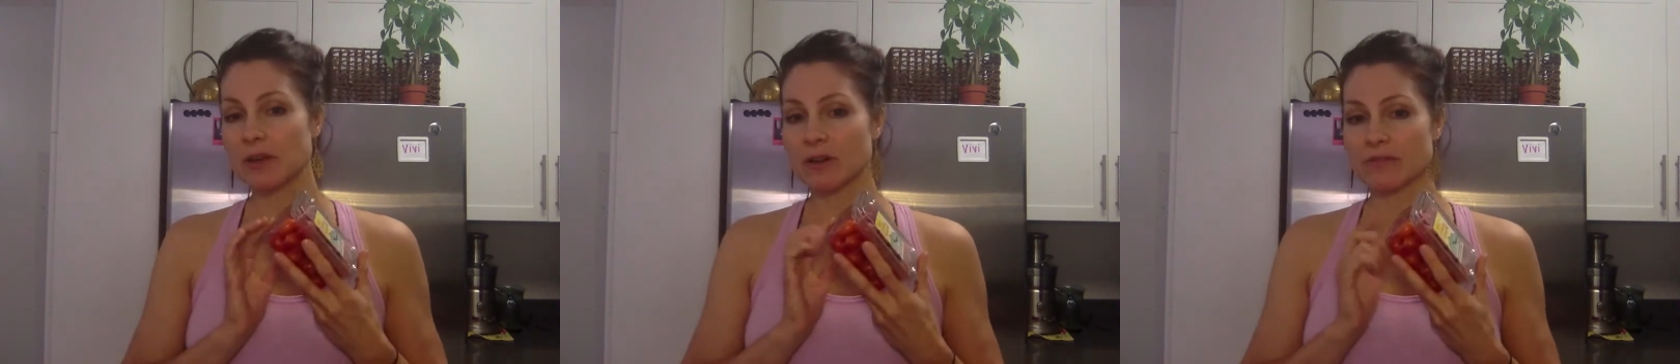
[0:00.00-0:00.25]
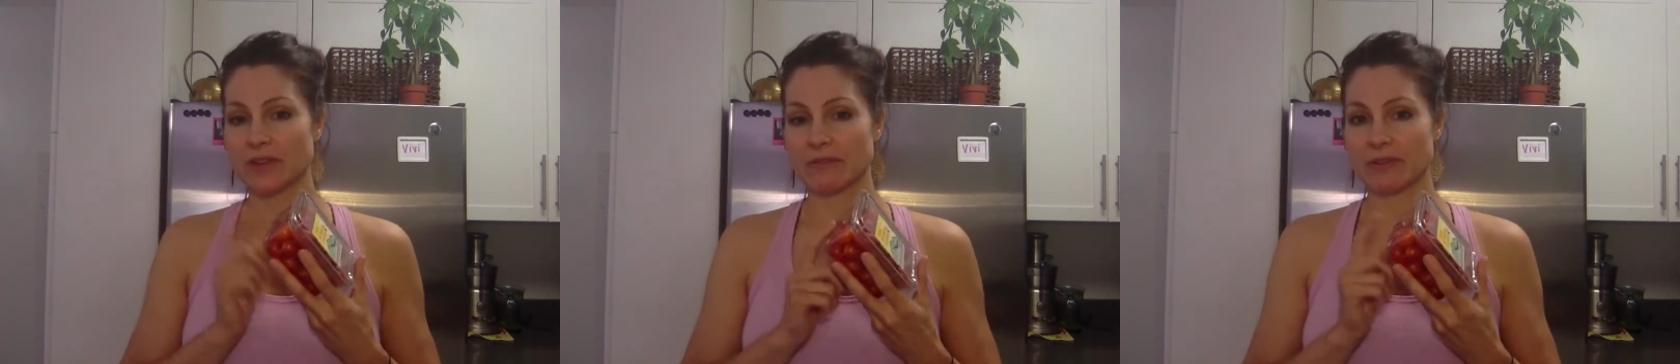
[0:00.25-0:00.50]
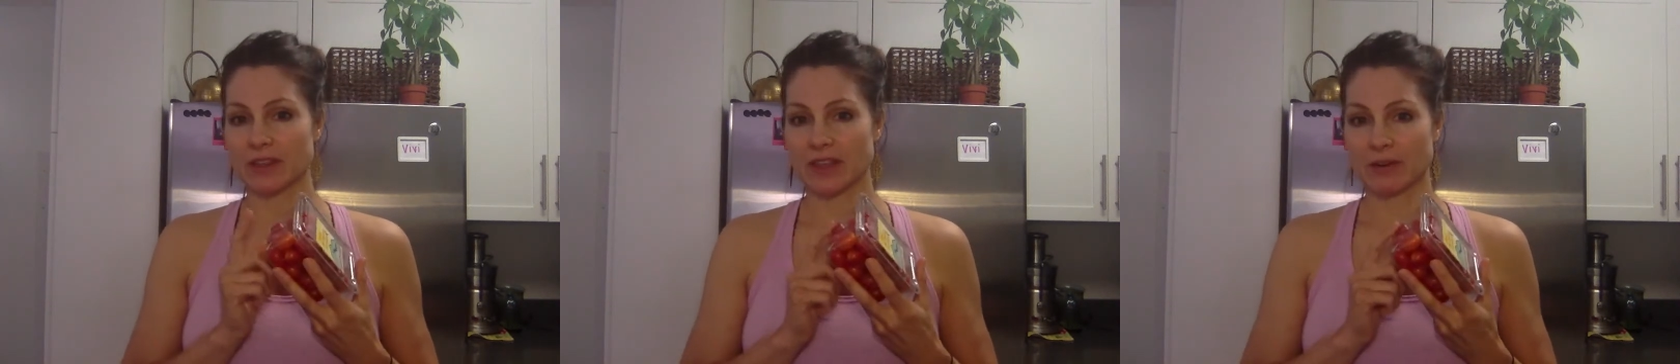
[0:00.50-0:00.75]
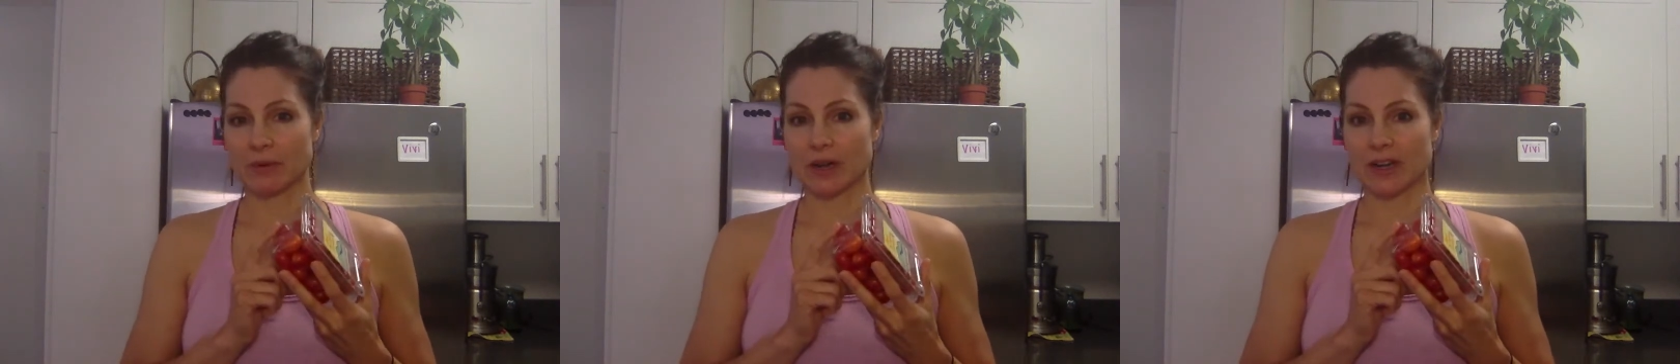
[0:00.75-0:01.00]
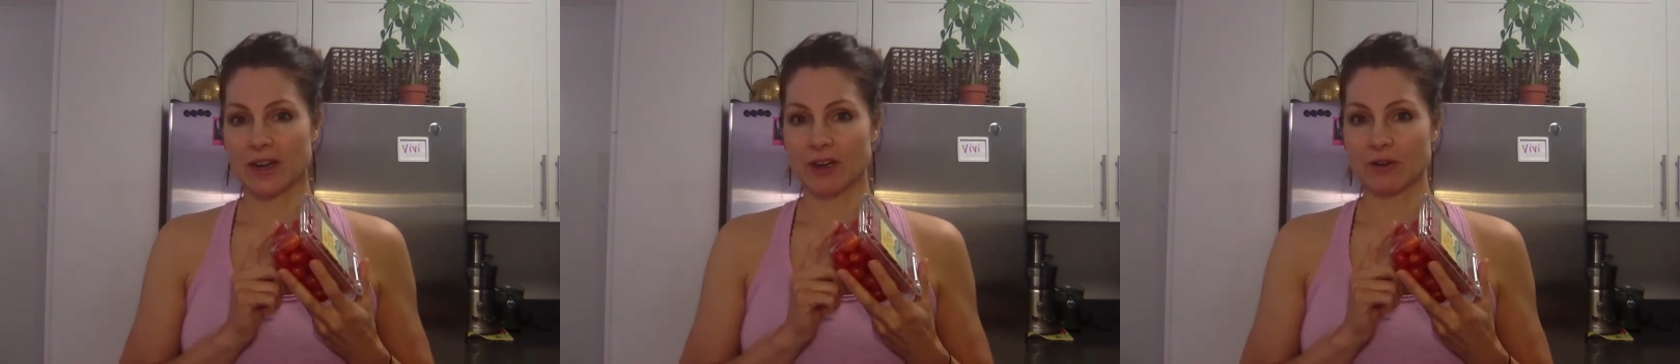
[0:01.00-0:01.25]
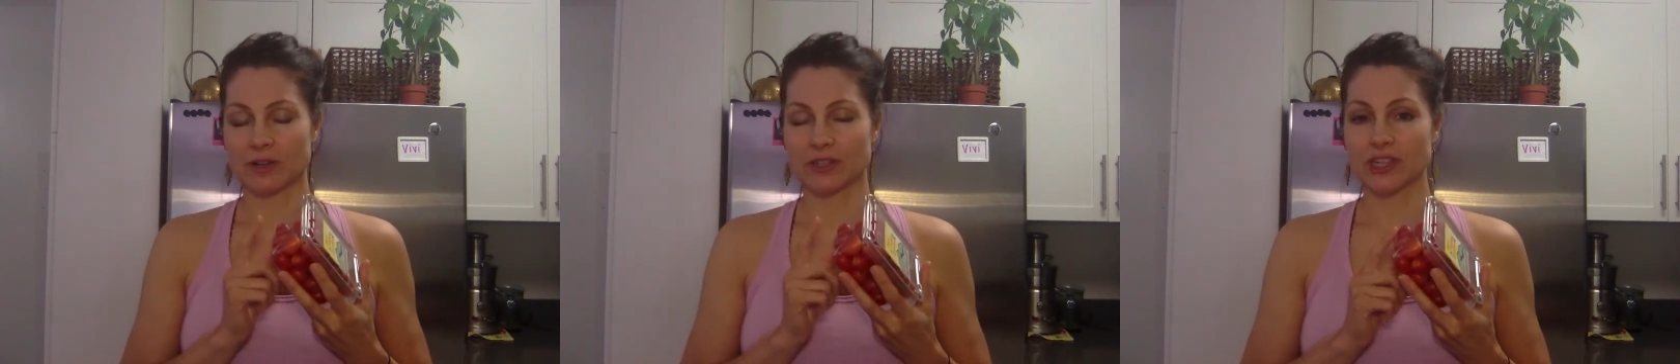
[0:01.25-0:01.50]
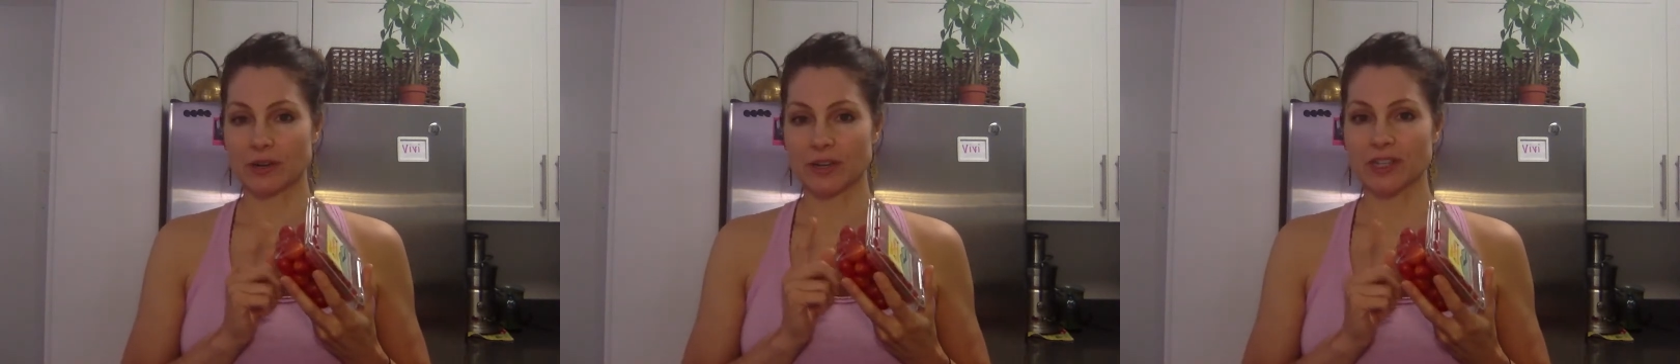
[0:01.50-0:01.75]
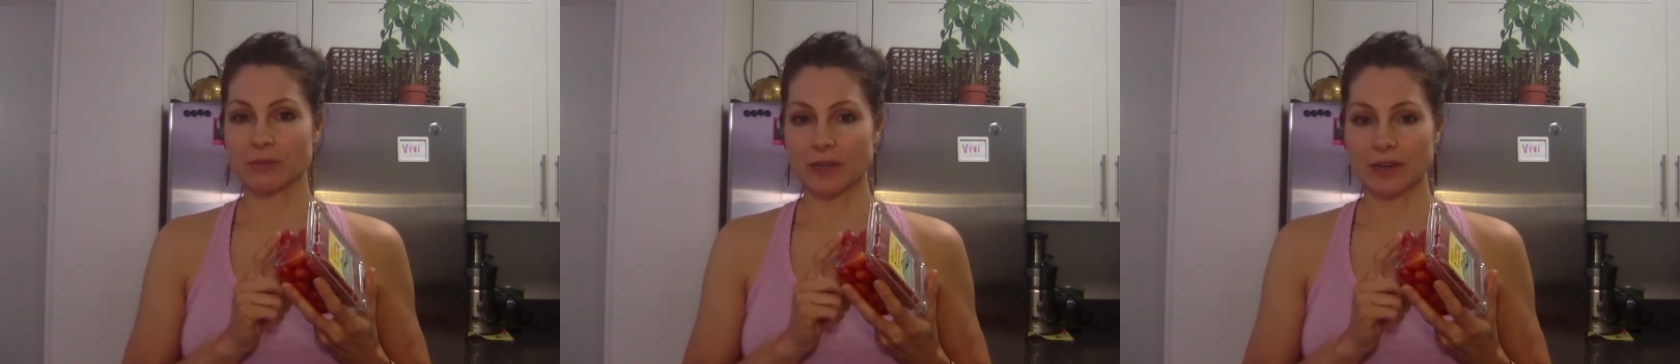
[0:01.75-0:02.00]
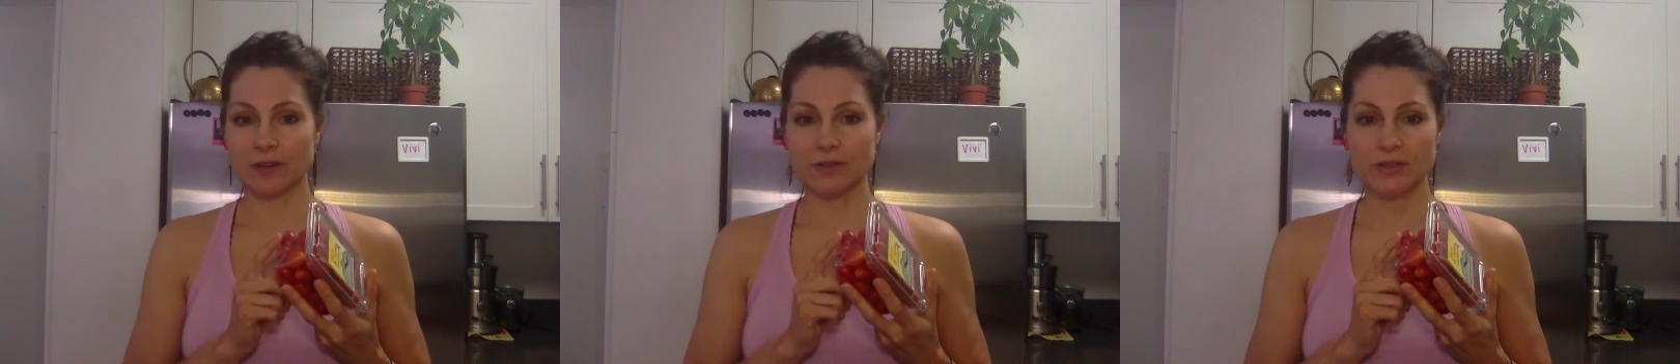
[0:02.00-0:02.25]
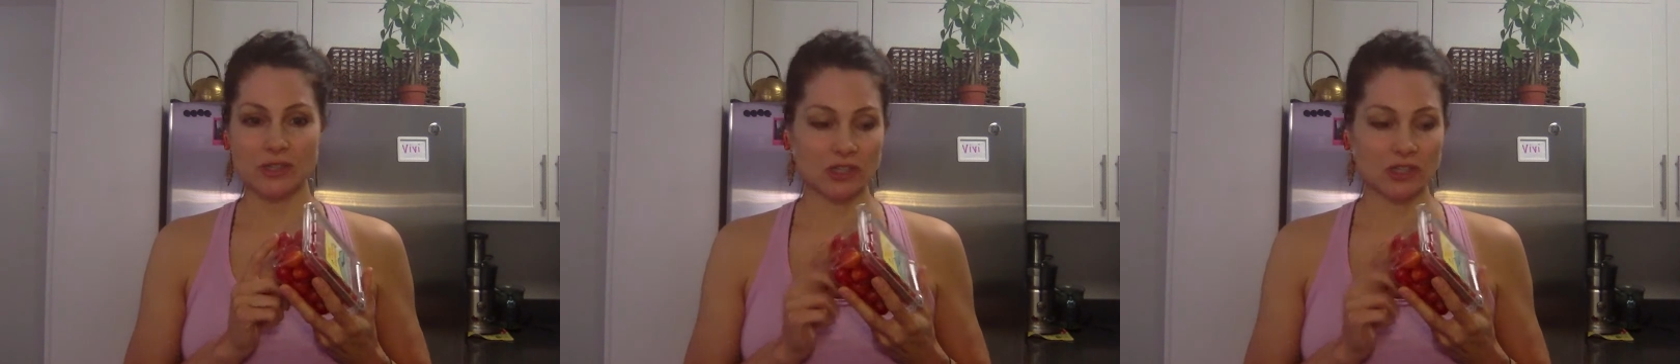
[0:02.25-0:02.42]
her favorite thing right now, are cherry tomatoes.